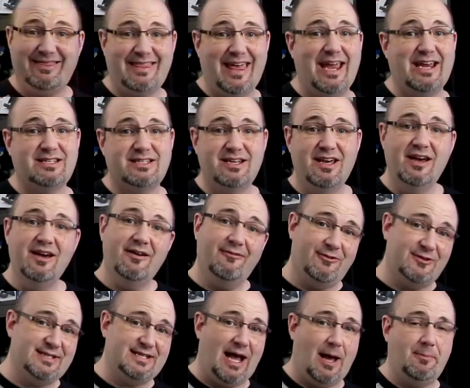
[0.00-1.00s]
thanks
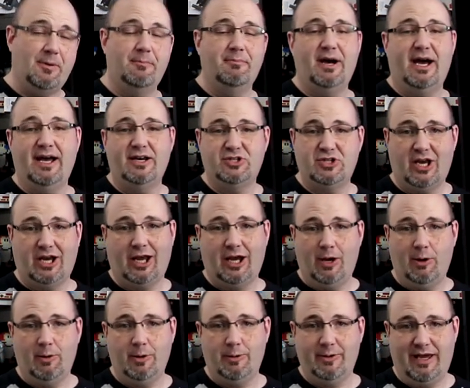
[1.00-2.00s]
for stopping by and
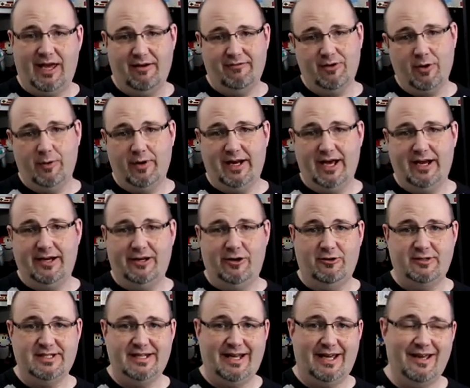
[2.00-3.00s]
checking out what we have going on
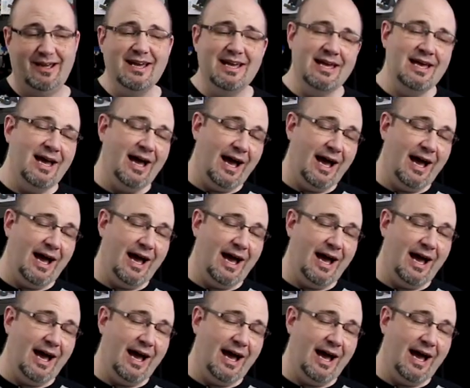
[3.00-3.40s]
here today.